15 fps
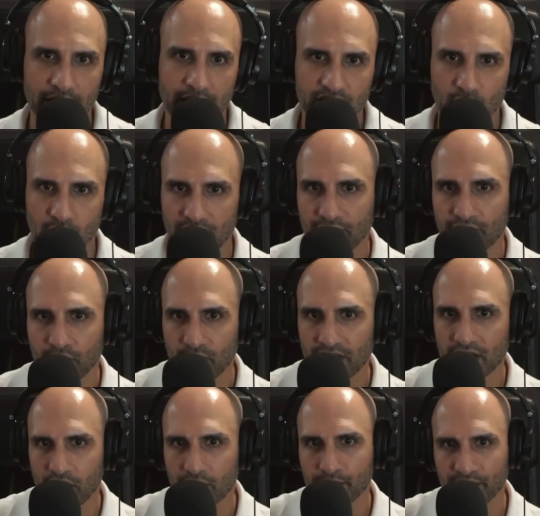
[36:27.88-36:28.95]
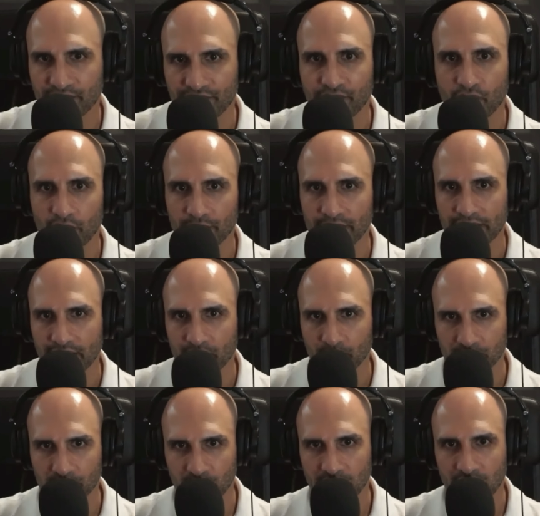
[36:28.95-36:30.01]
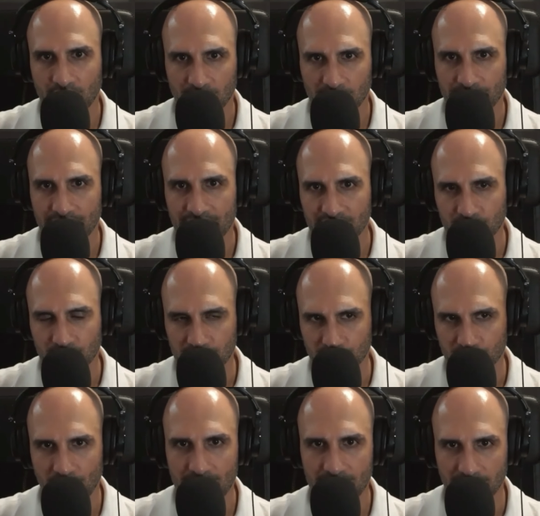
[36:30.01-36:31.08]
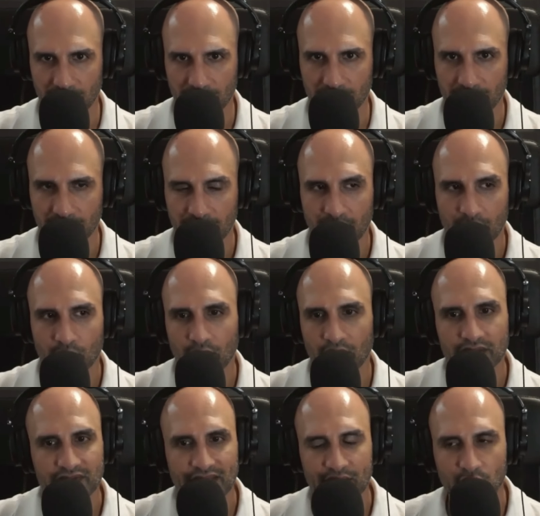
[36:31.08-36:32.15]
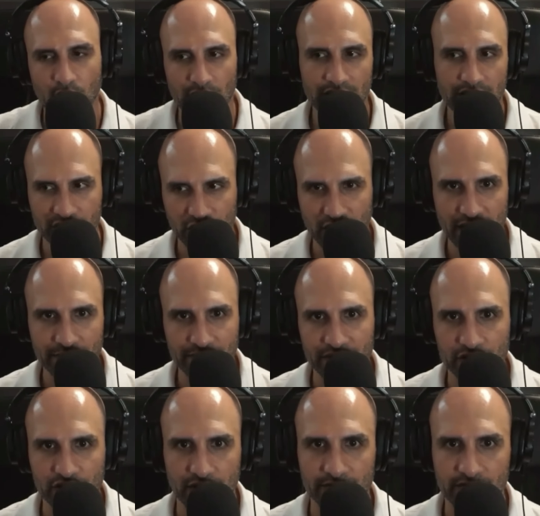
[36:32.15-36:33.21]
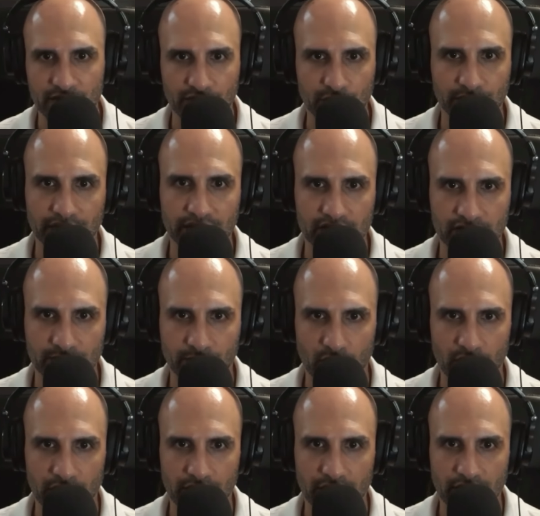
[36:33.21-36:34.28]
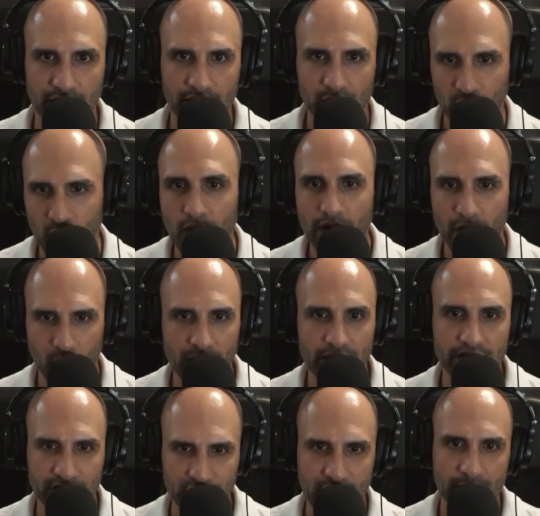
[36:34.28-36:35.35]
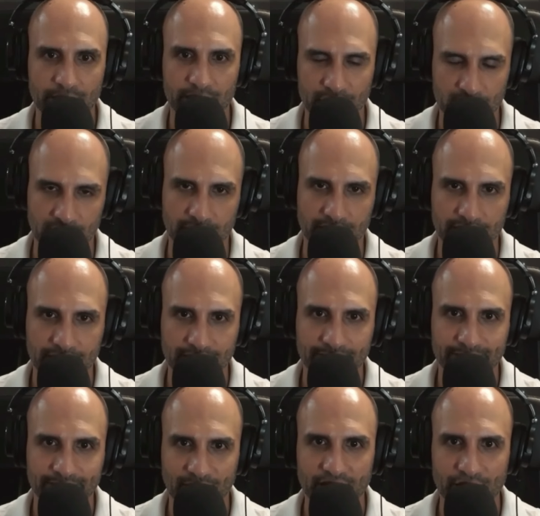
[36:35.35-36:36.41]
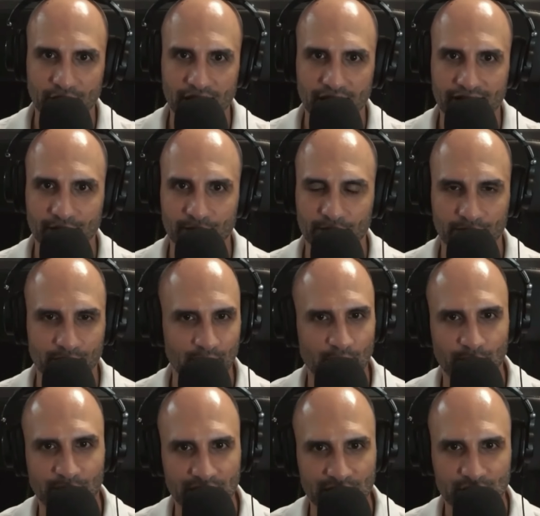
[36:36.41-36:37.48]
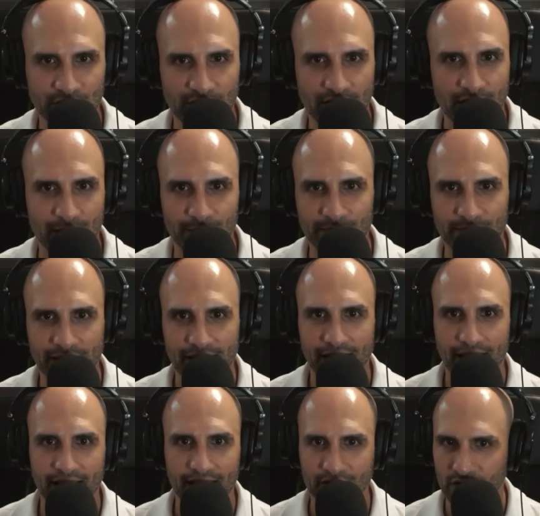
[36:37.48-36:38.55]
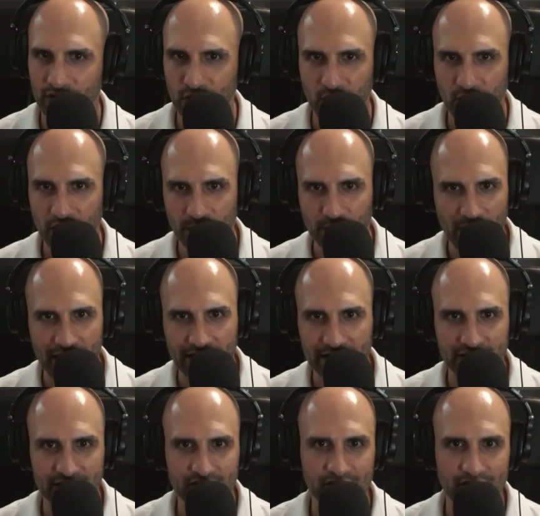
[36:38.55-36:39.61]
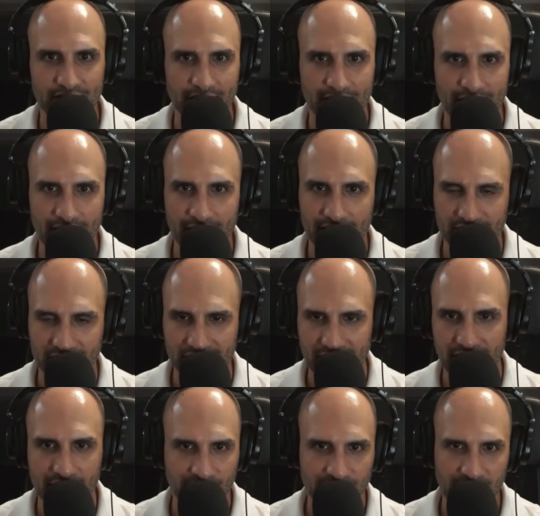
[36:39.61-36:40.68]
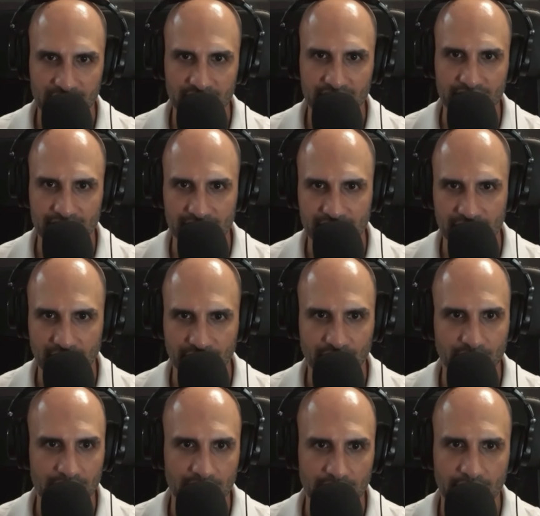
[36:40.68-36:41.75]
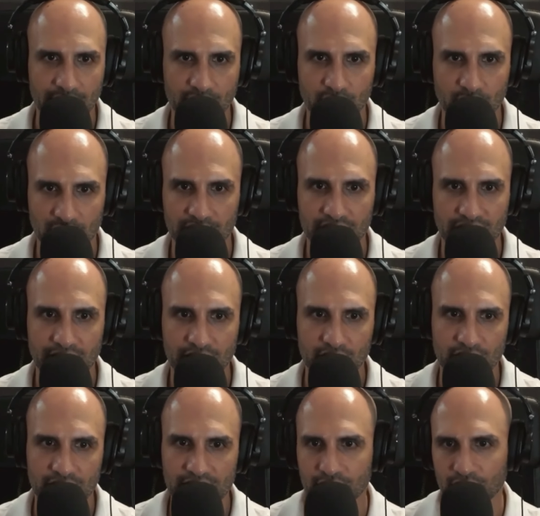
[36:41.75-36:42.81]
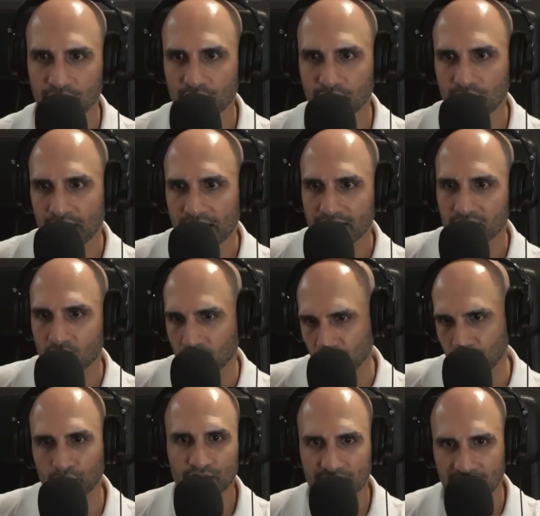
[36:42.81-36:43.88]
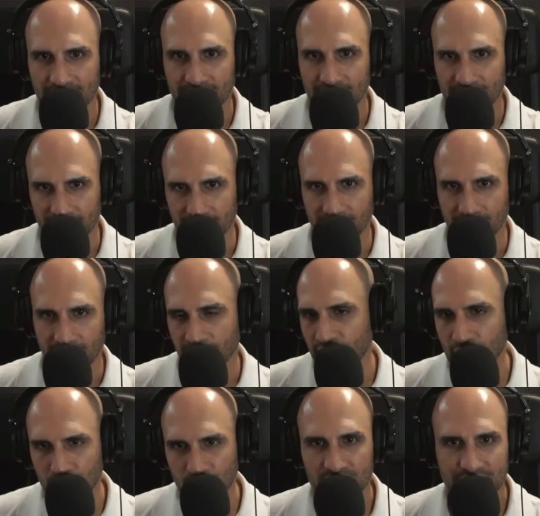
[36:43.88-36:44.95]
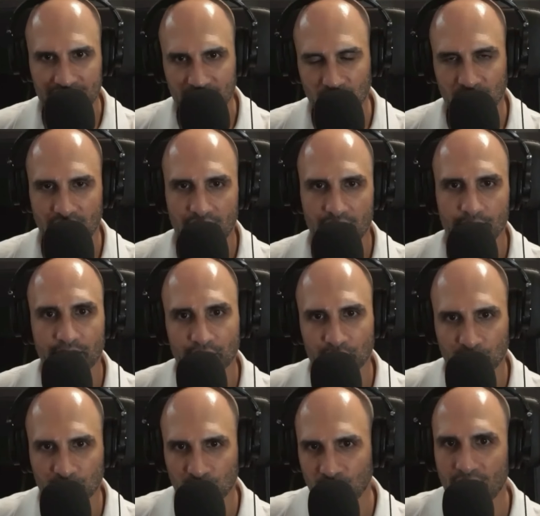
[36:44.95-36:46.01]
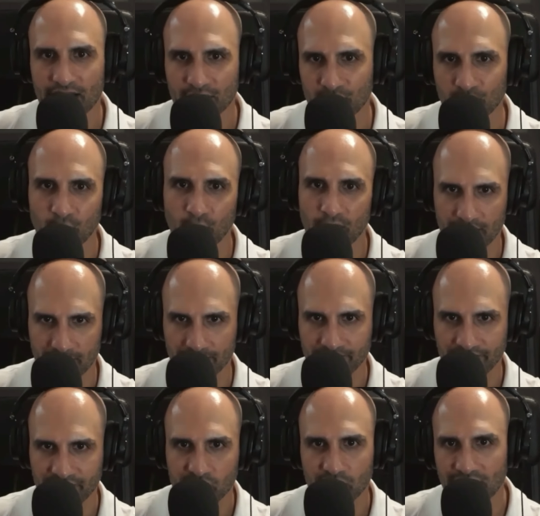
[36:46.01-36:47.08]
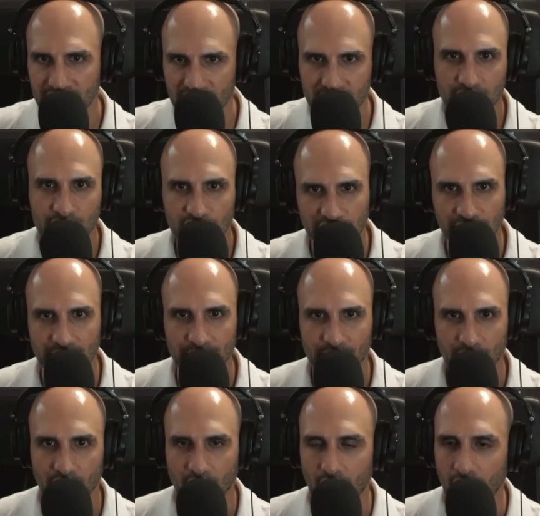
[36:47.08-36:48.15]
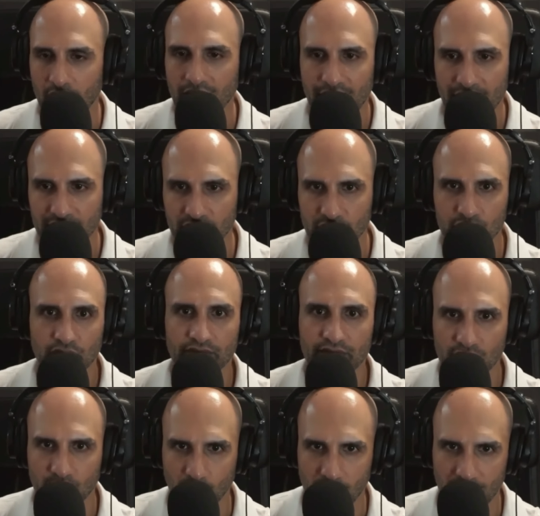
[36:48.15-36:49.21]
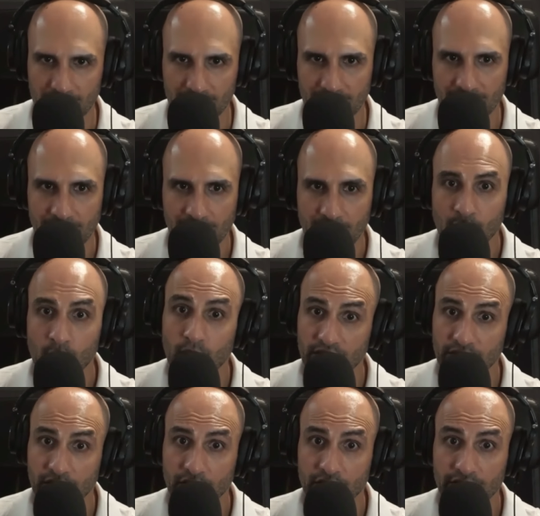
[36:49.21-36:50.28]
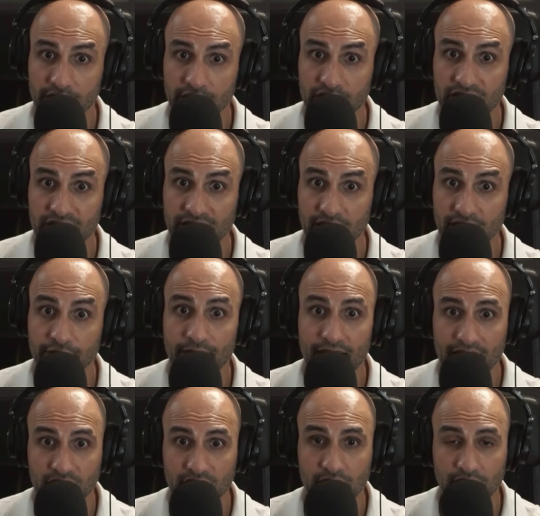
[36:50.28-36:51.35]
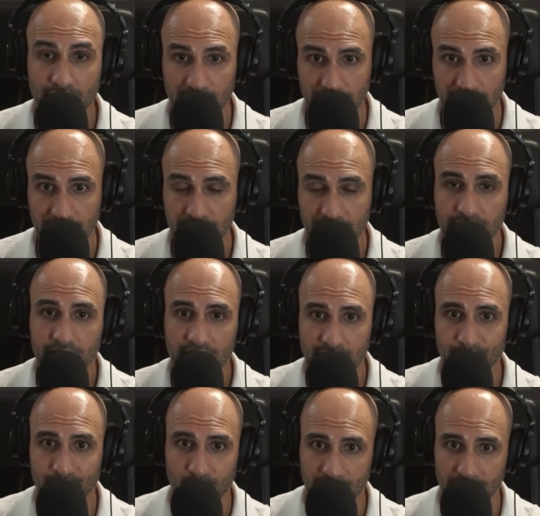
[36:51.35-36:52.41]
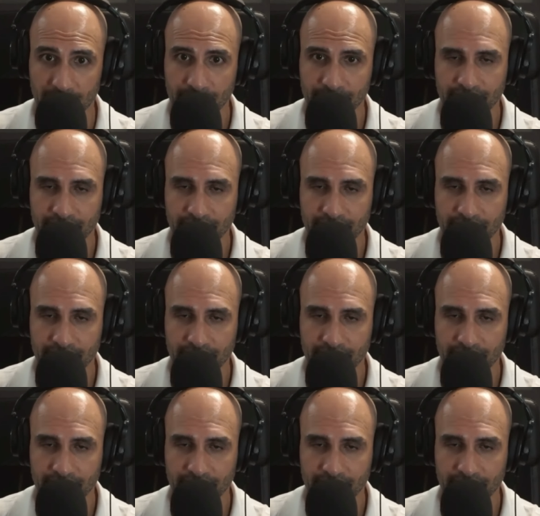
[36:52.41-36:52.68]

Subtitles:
So if we are performing and we're doing all our best, we're training, well, it's like going to the championships. If you play a sport, you want to win the championship, right? You're not going to bust your hump and do practice and sacrifice and suffer and do all the things you need to do to lose at the end of the day. If you lose, that's okay, but you're trying to win. So that's the achievement part. All guys are driven to win when they are in their state of masculinity. Key point.